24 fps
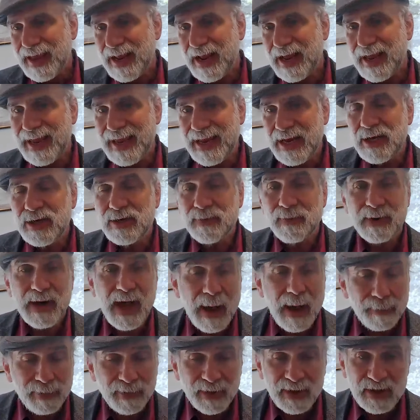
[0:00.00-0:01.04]
in
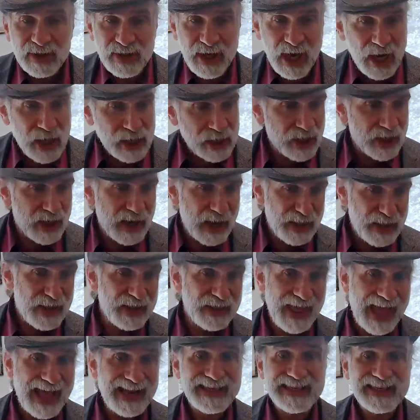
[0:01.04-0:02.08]
monopolization. I
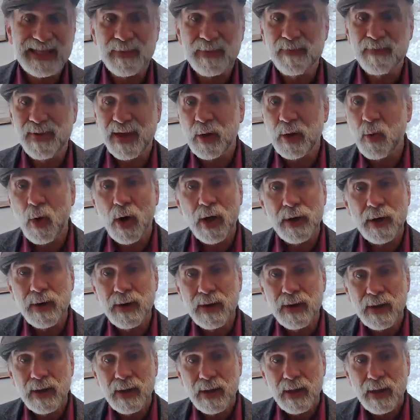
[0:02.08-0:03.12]
think that's the big
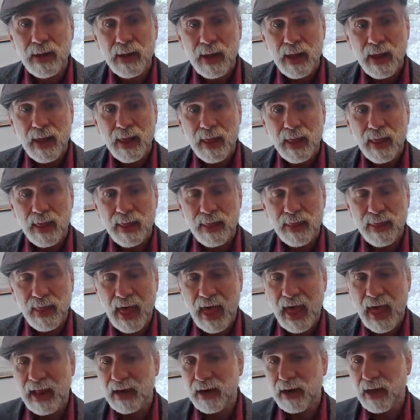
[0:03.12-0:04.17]
one.
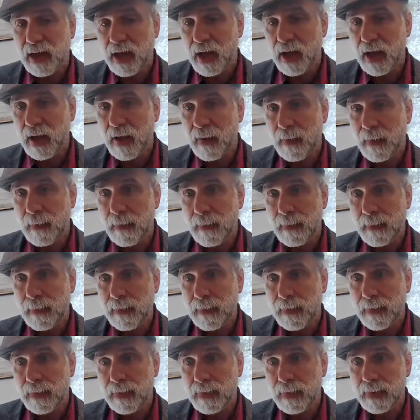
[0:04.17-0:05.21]
That uh,
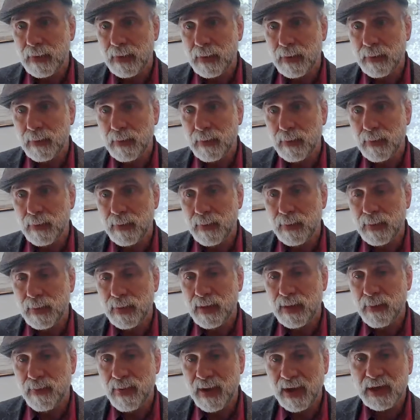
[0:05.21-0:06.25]

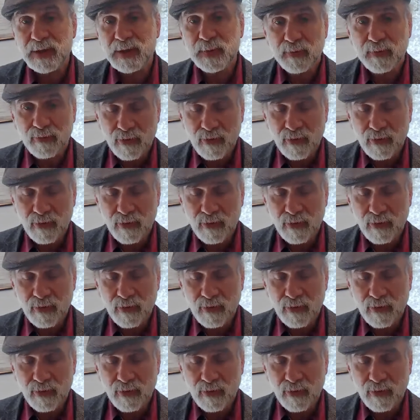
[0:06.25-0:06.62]
the biggest